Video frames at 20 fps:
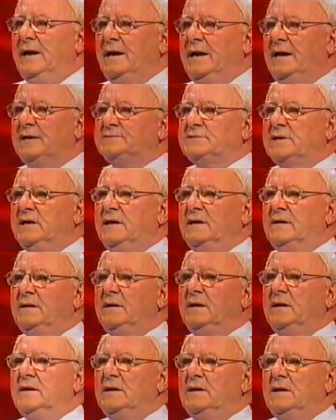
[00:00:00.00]
than that,
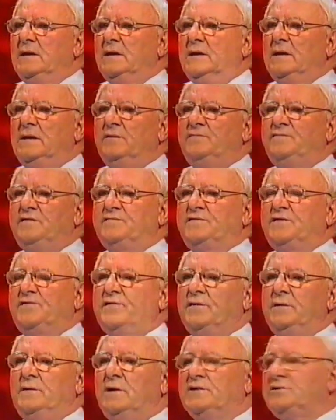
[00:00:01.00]
actually.
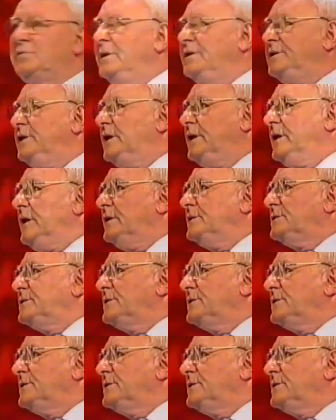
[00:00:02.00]
53, no, 28